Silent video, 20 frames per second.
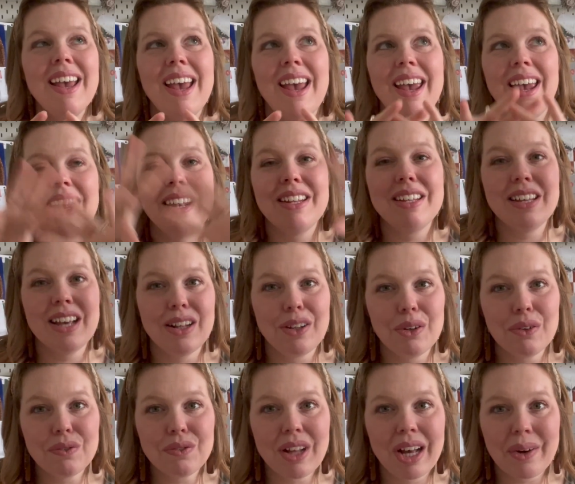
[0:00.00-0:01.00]
and
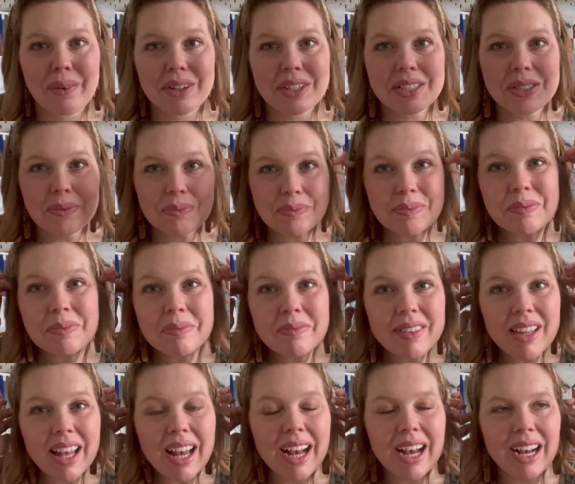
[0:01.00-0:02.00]
yellow flowers.
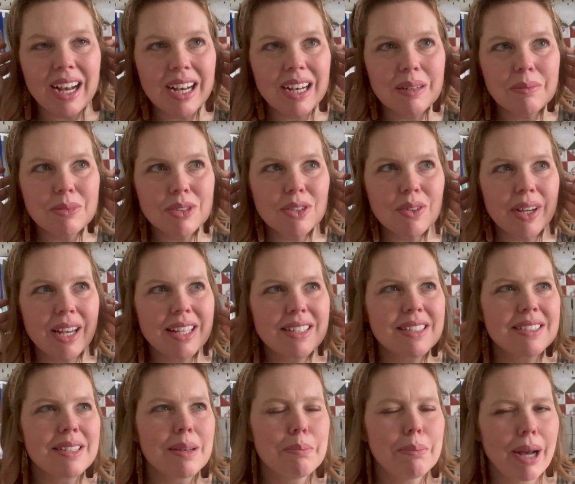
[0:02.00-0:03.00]
So I guess
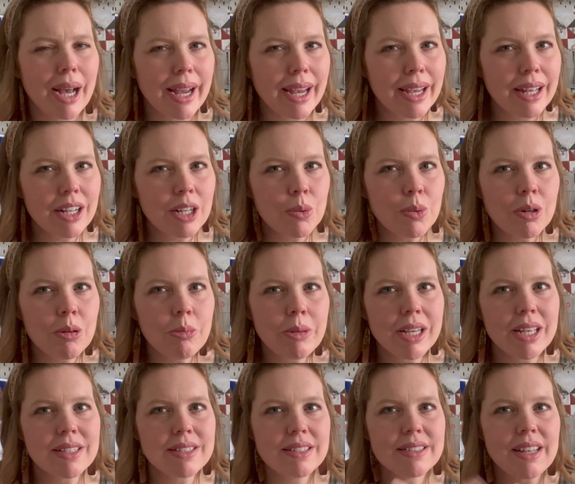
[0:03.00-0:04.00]
it's a biannual
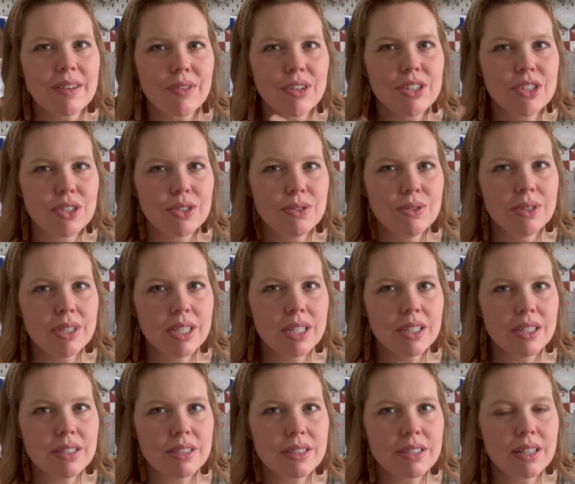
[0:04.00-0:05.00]
because it's every 2
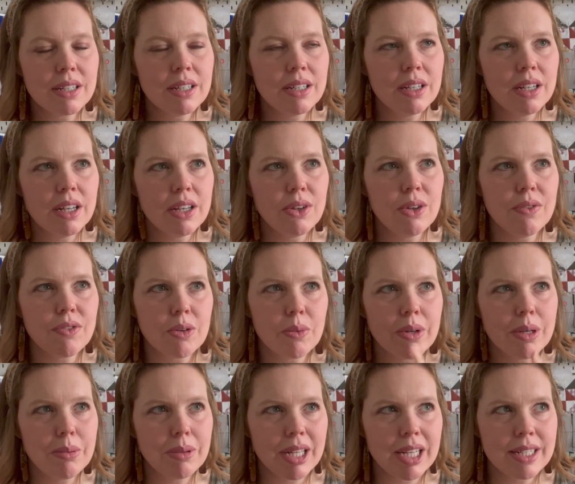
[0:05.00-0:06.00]
years. You have to
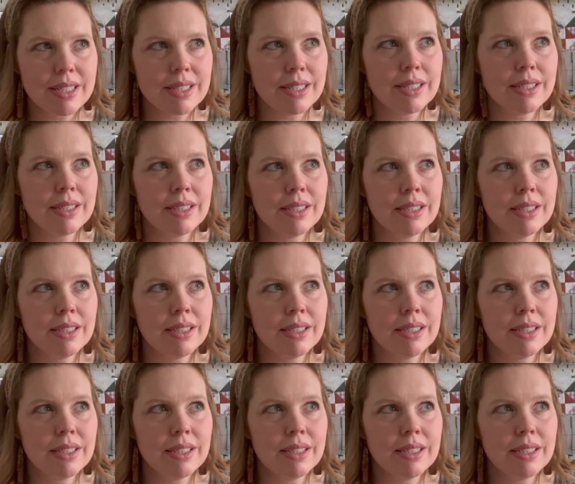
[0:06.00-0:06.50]
replant it.